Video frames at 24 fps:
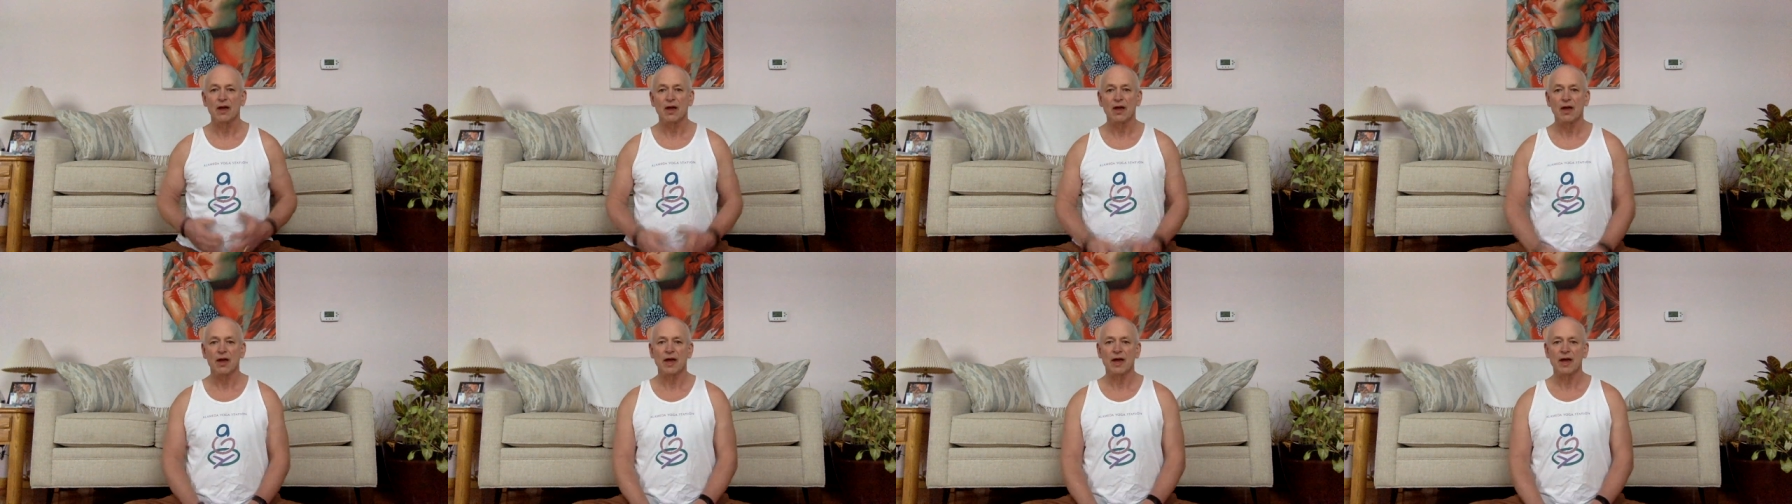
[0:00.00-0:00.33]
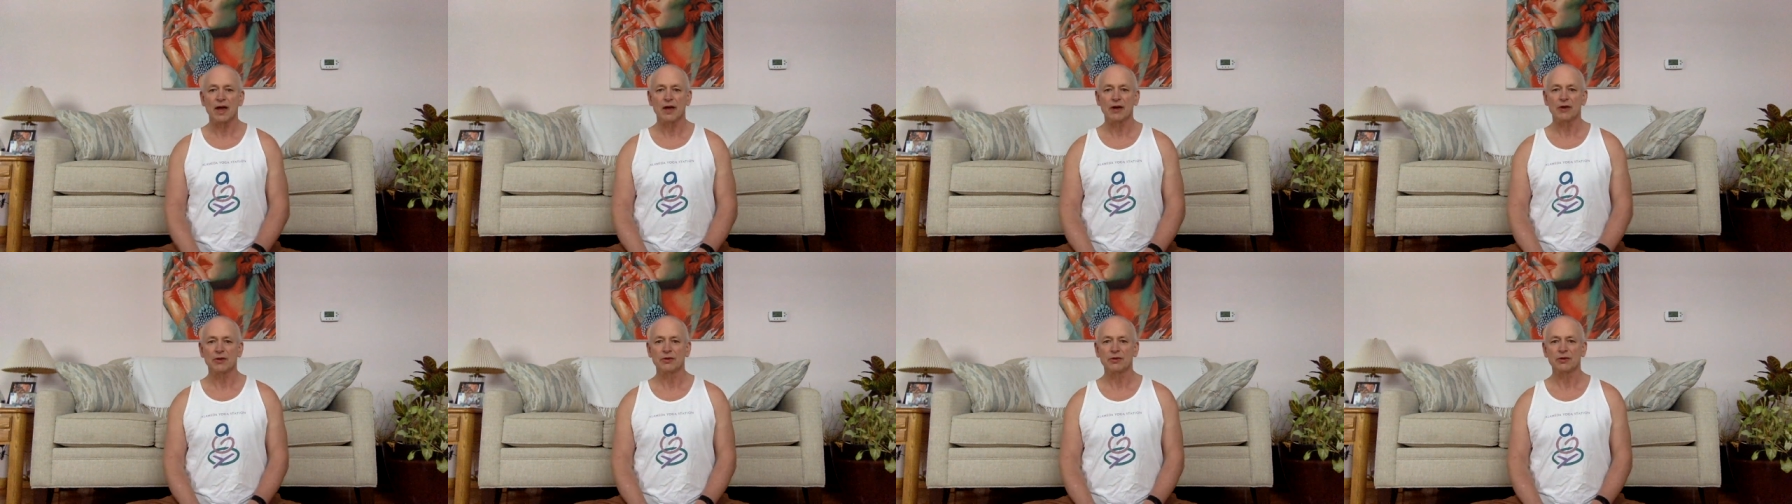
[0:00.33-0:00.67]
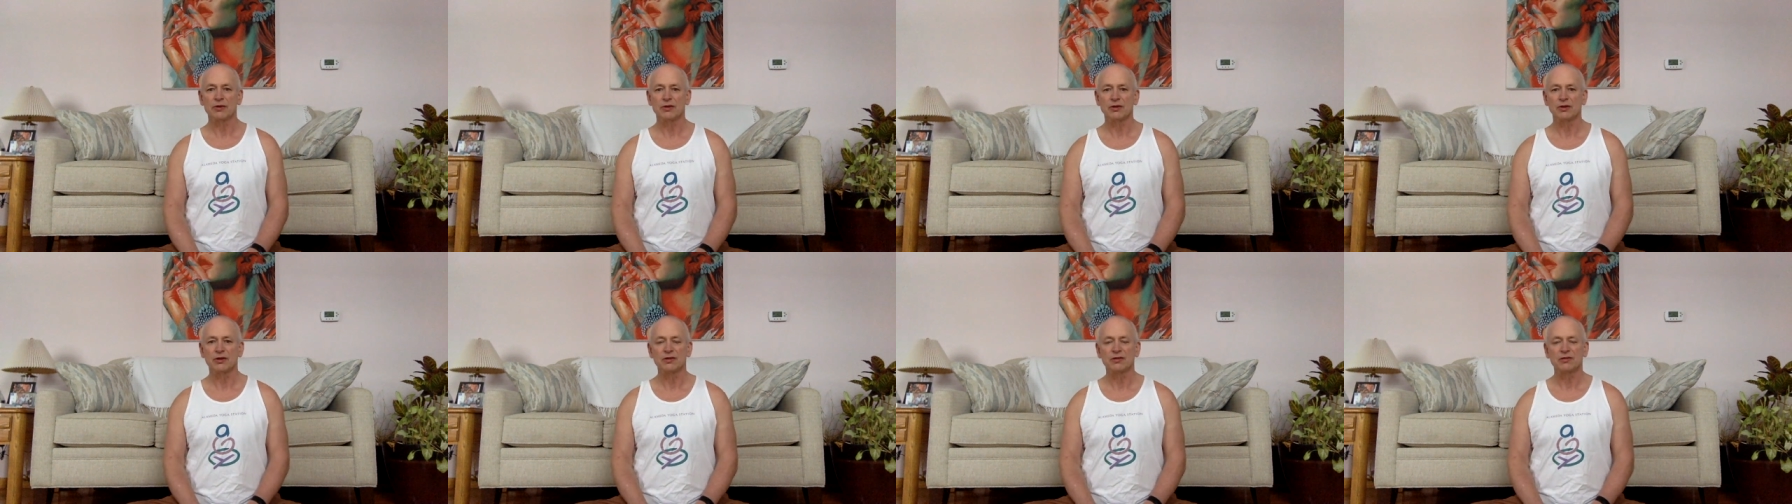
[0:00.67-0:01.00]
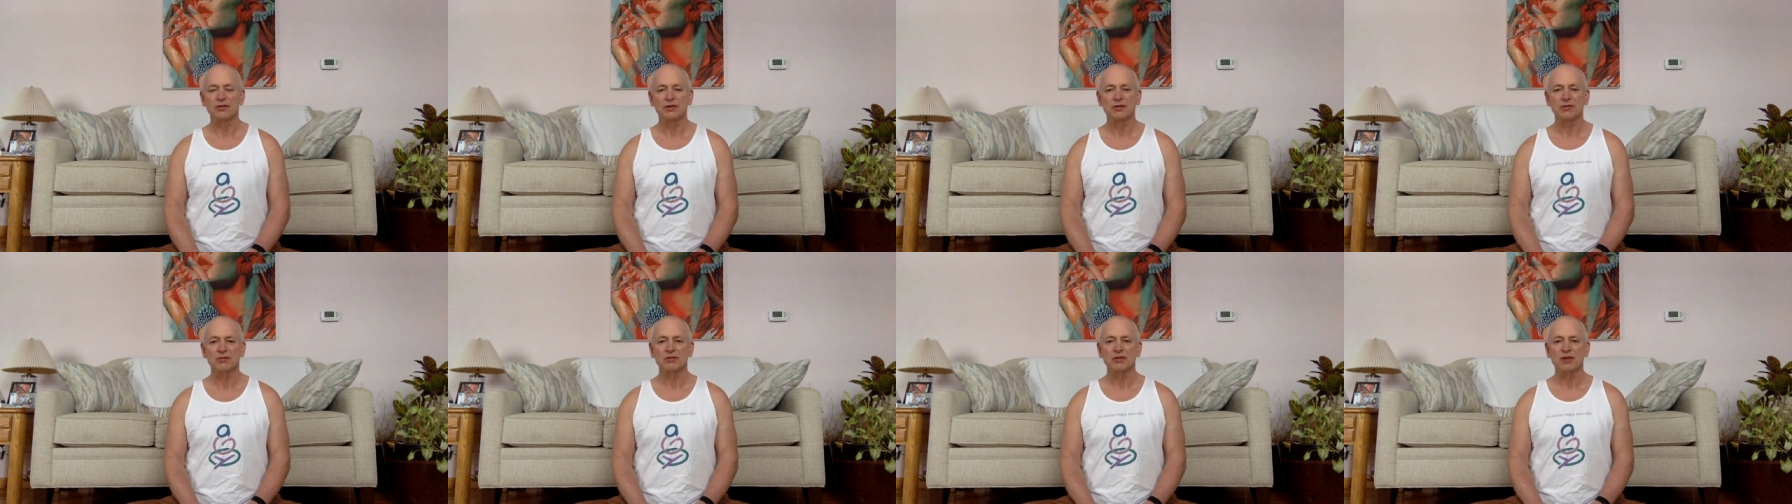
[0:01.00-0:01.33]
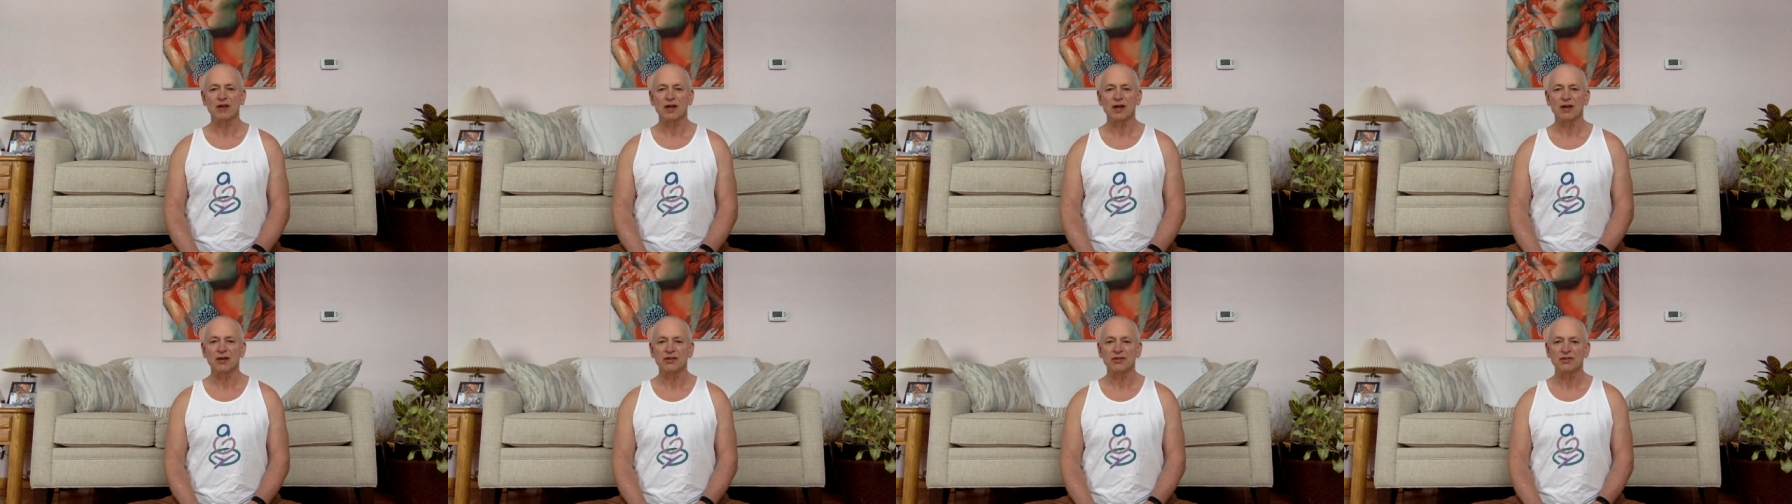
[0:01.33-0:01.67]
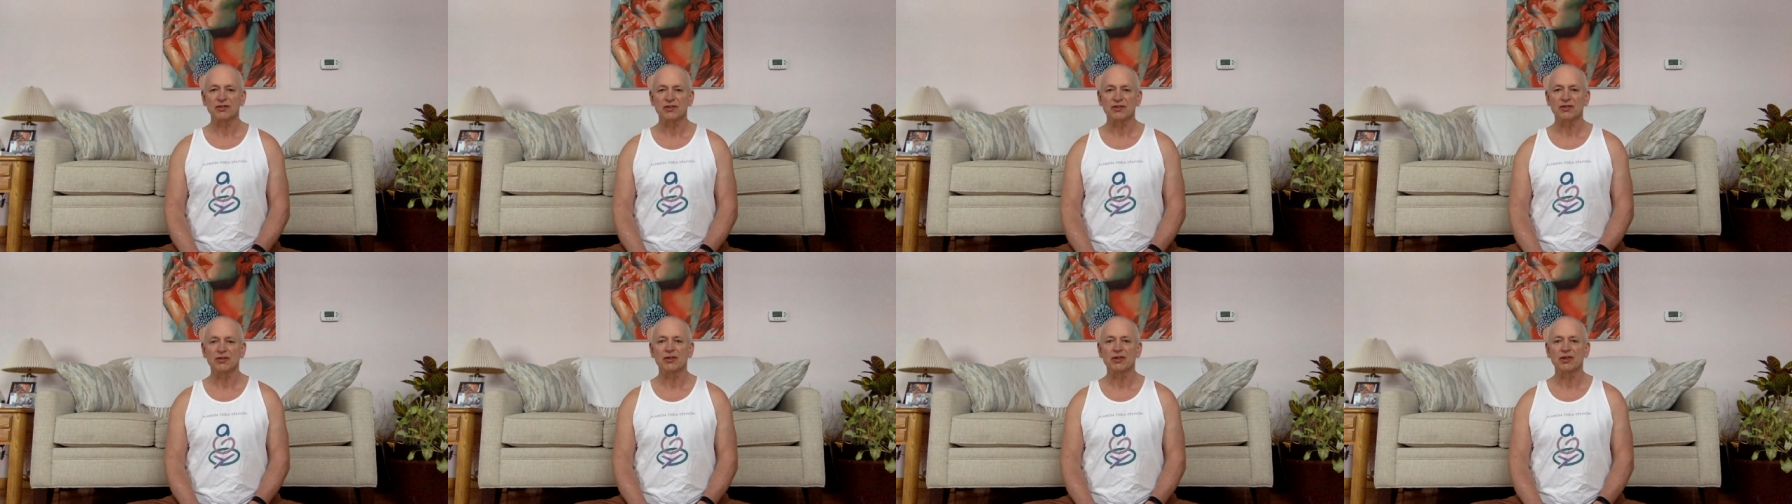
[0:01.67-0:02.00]
And it seems kind of
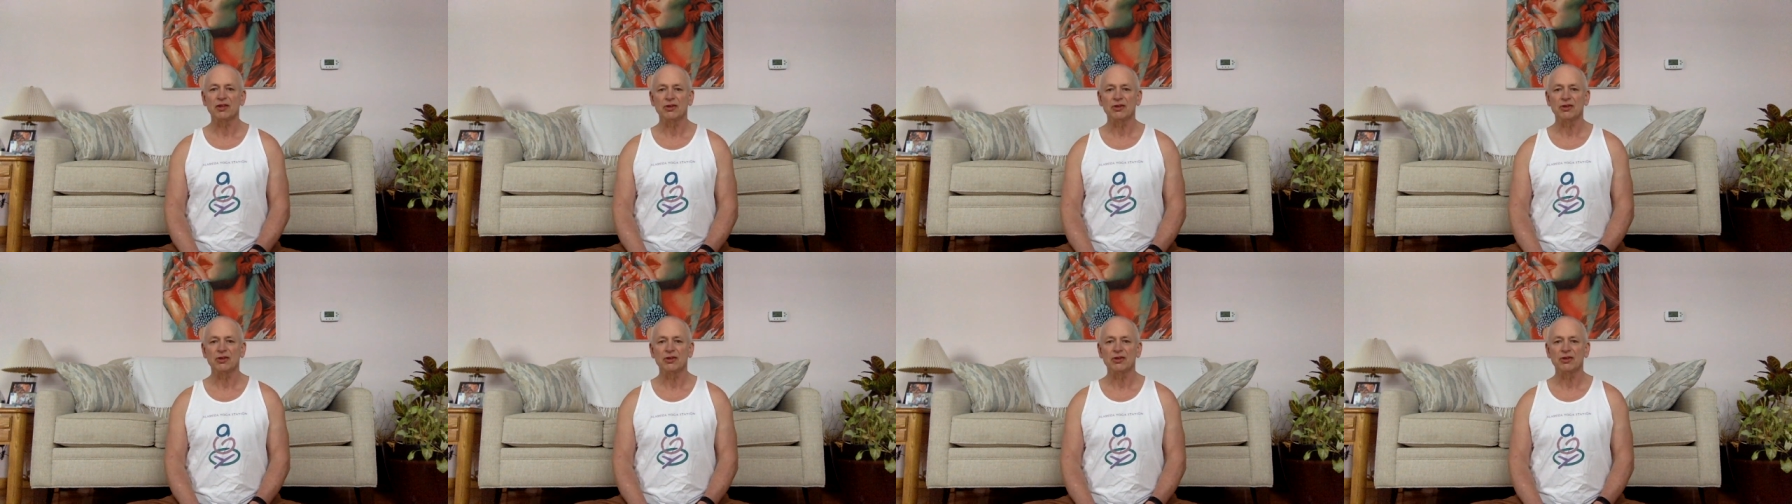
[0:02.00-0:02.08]
silly.